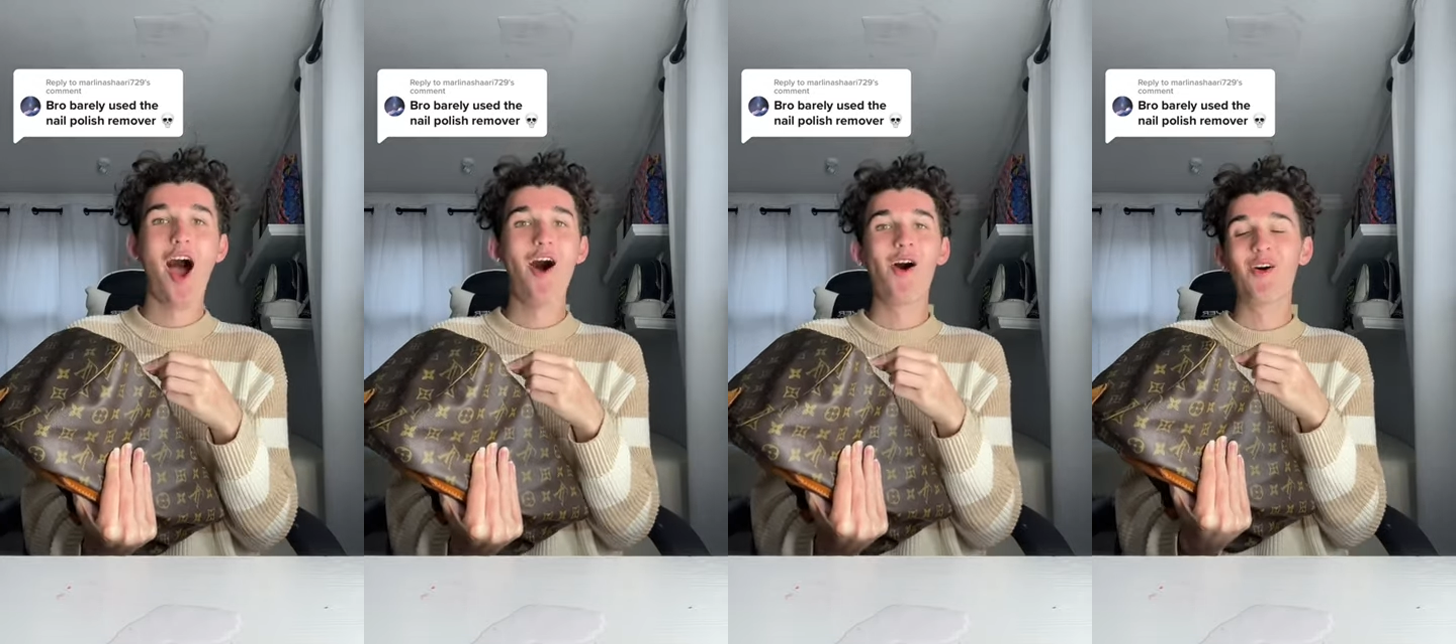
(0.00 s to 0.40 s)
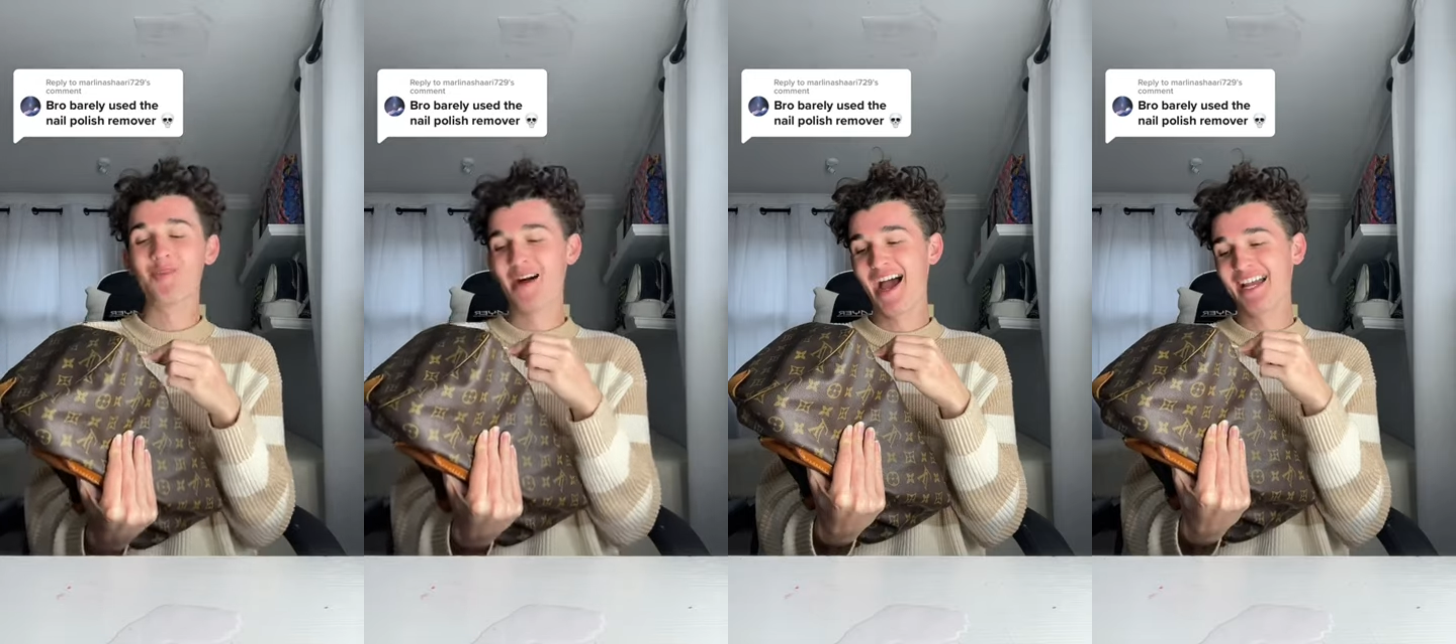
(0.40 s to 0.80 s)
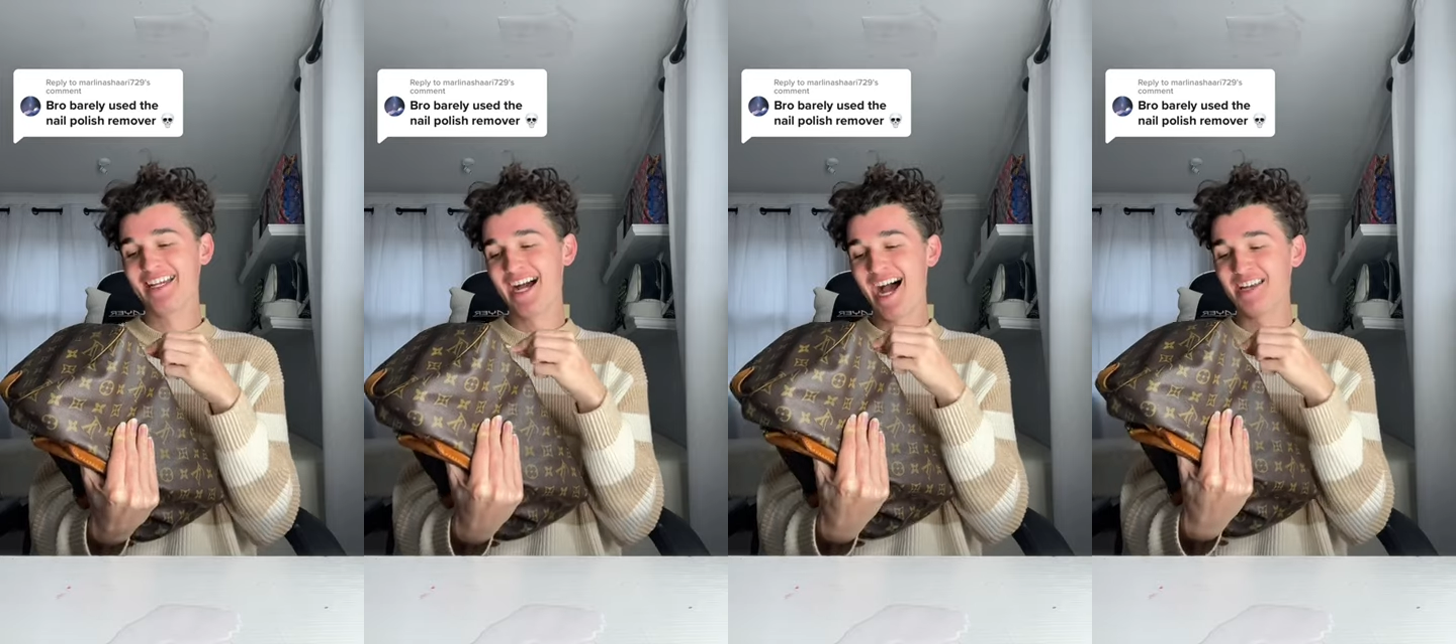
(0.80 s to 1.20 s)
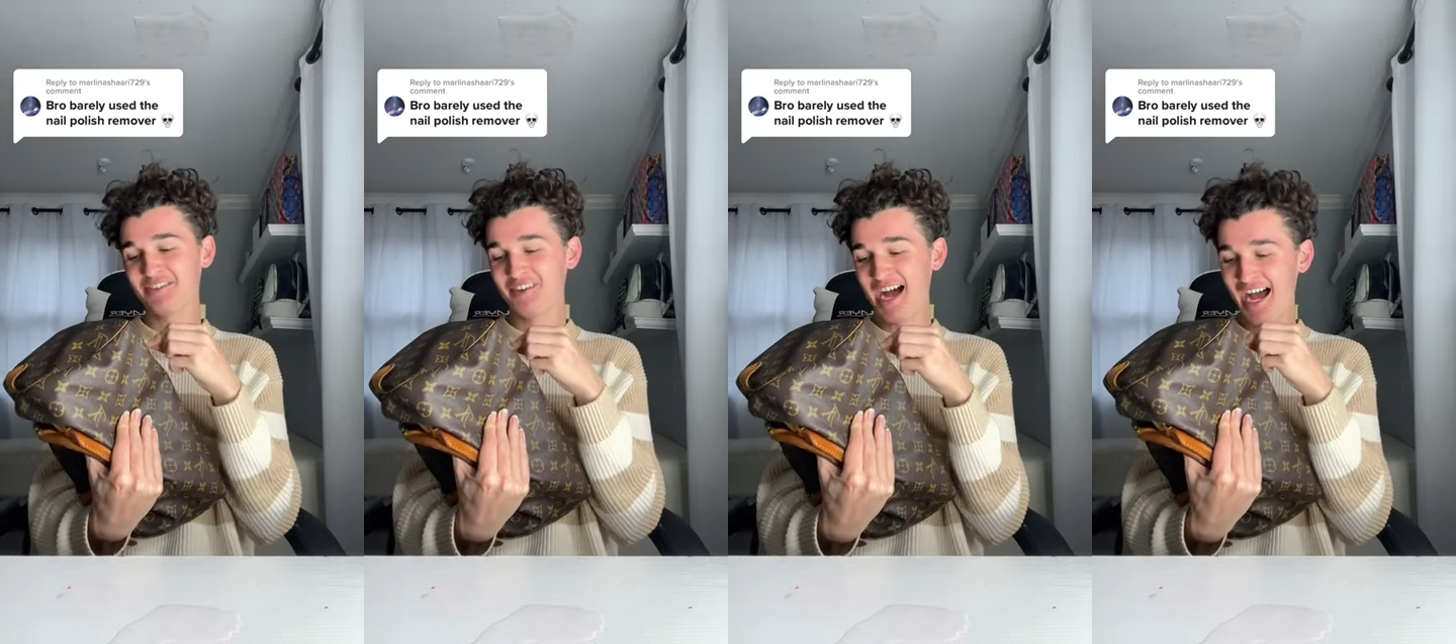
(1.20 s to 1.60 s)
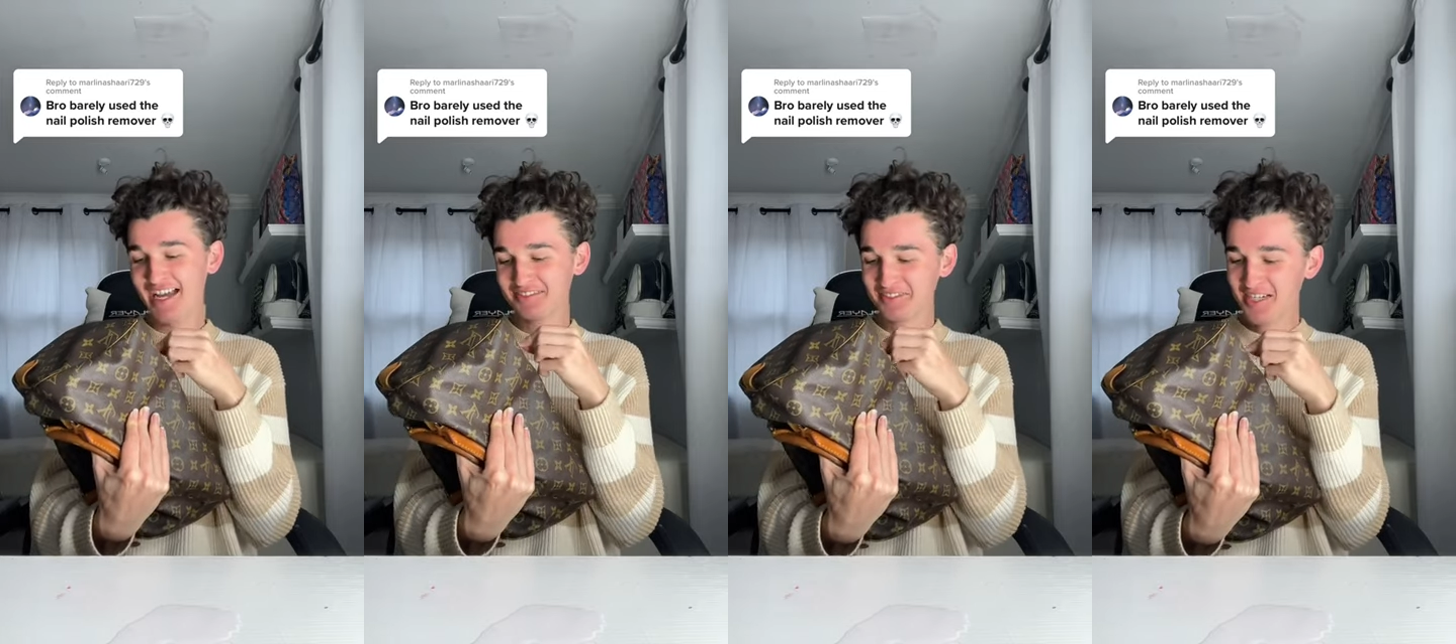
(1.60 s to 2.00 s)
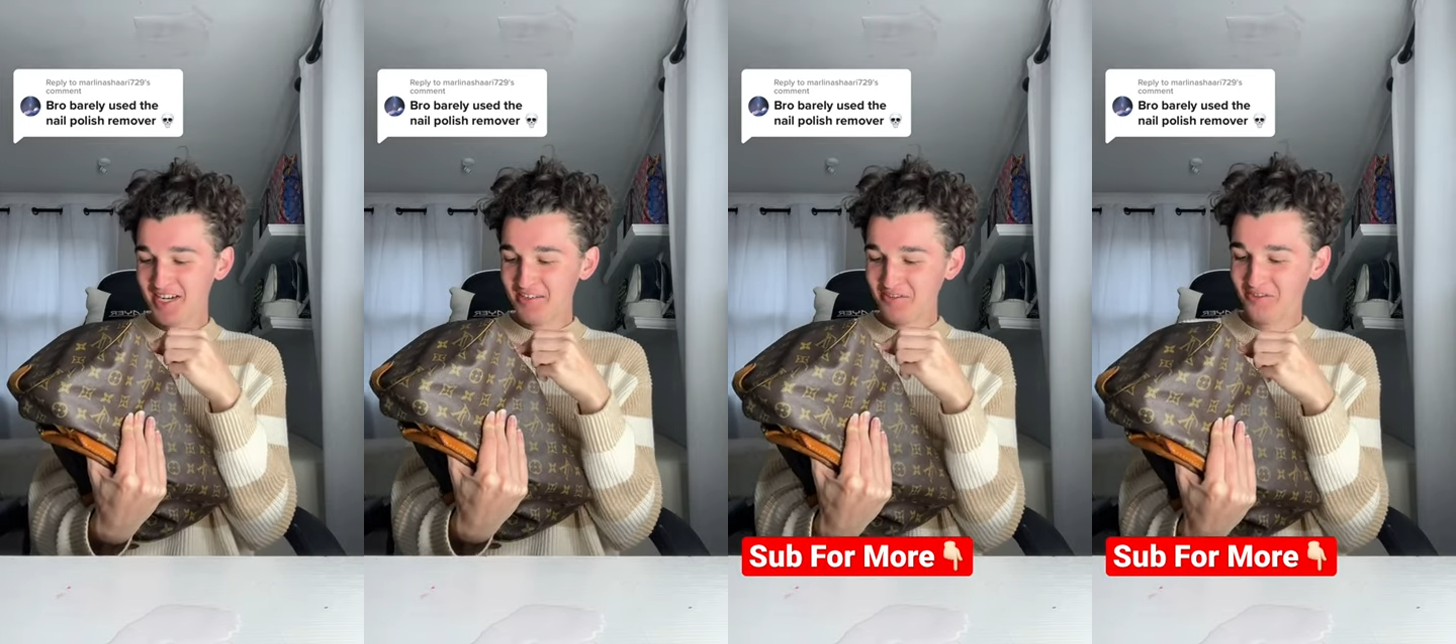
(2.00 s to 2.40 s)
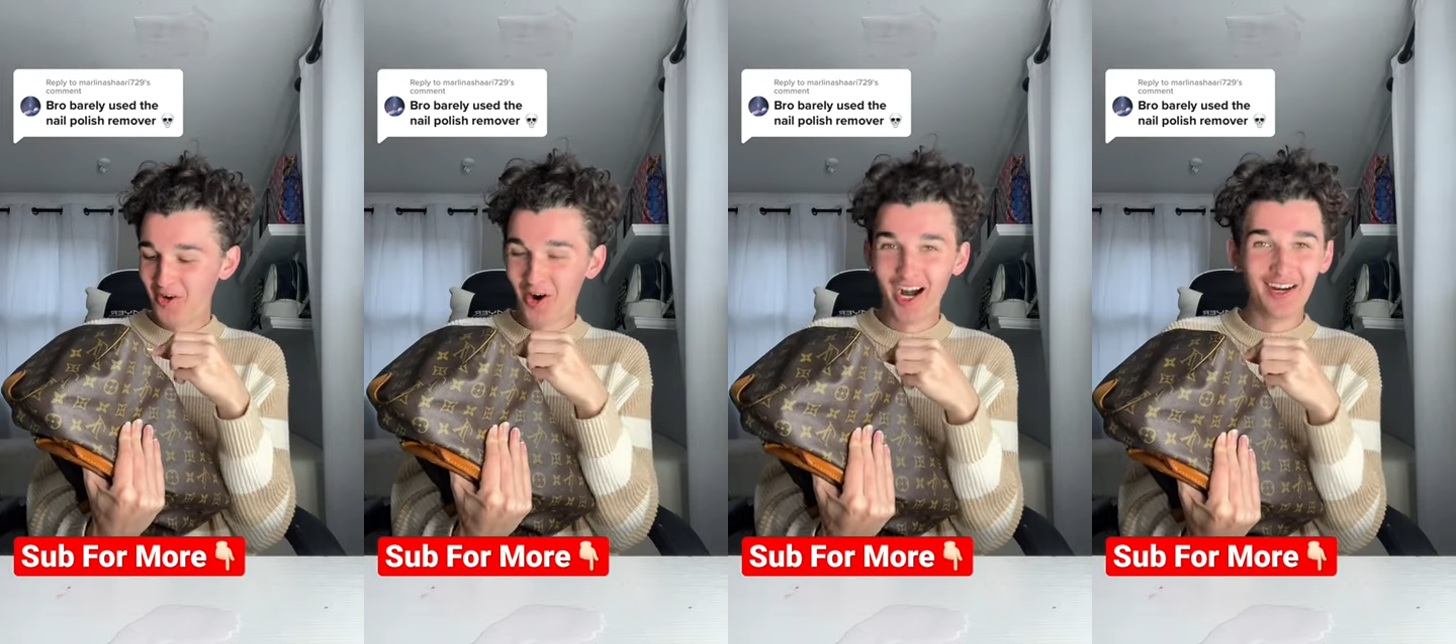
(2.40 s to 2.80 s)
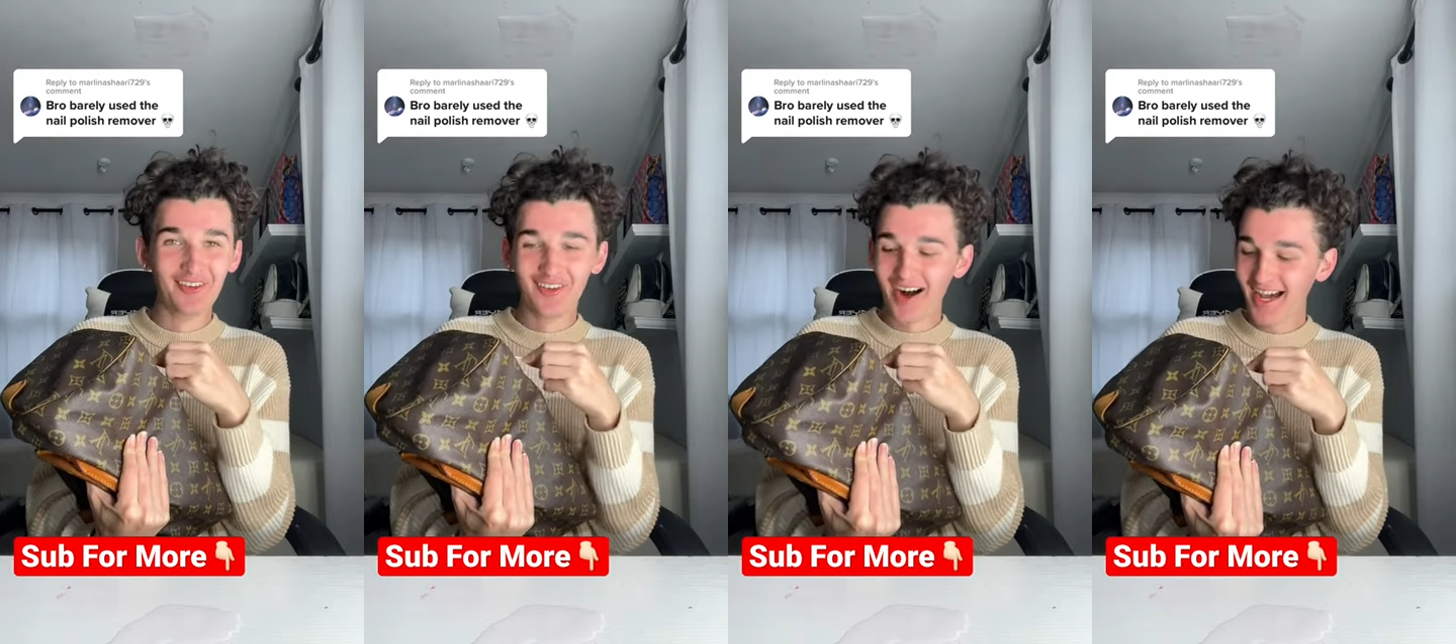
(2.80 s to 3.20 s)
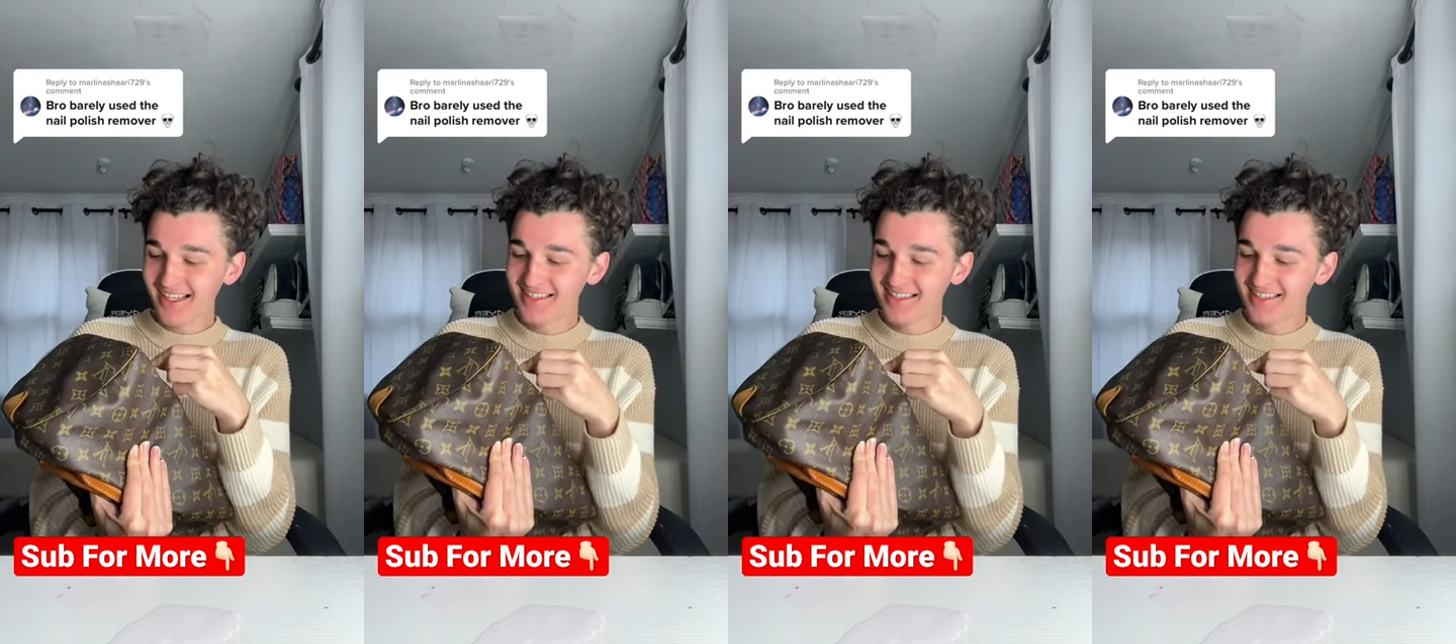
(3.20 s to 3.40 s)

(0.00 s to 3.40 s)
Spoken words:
Oh my god, 5, 4, what?